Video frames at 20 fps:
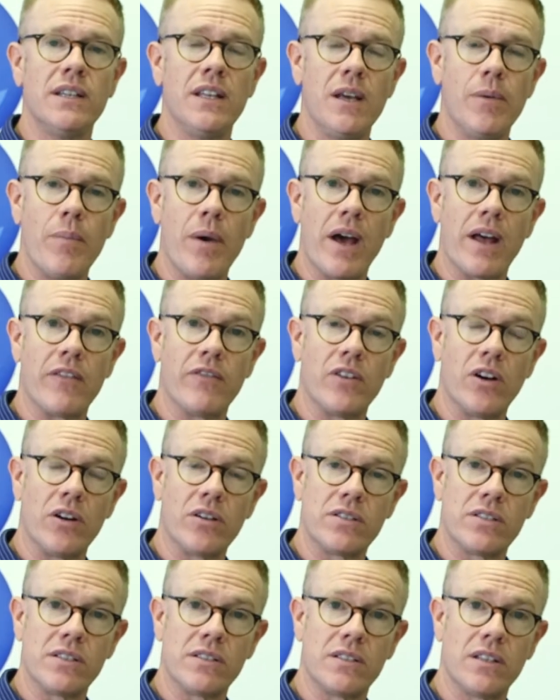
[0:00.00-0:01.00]
the amount of
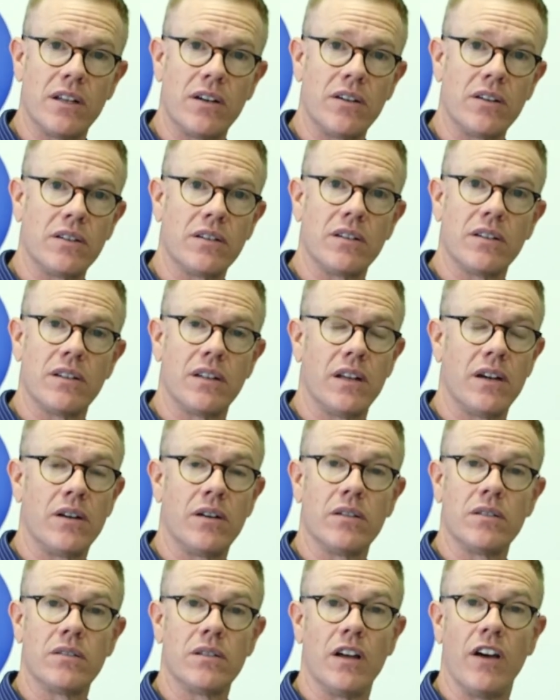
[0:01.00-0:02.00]
nurses that
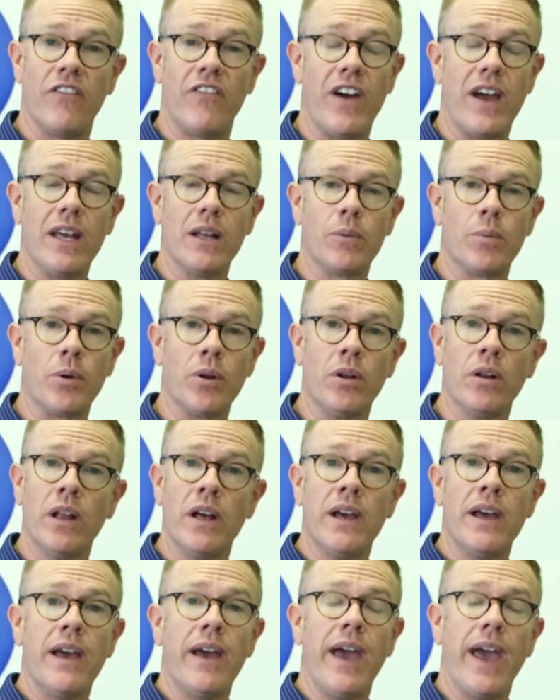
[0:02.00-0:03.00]
are available,
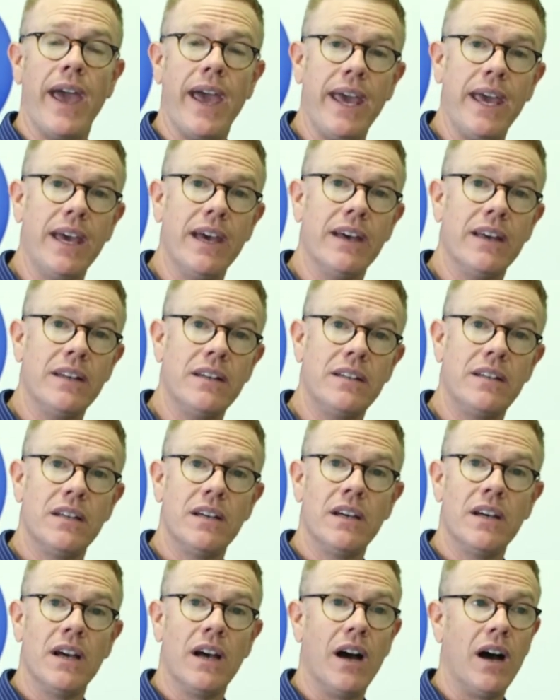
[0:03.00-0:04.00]
and
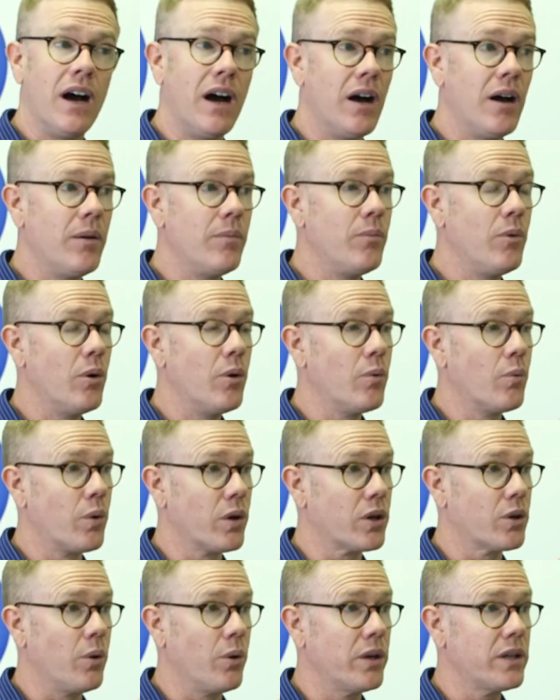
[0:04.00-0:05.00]

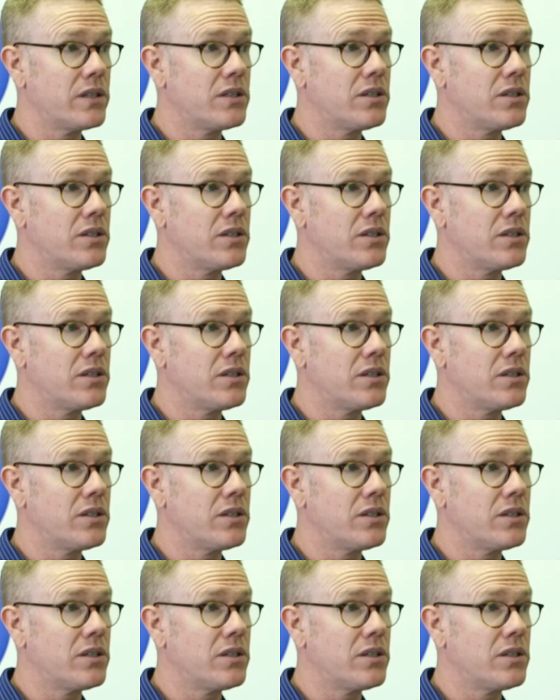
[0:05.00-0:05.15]
we're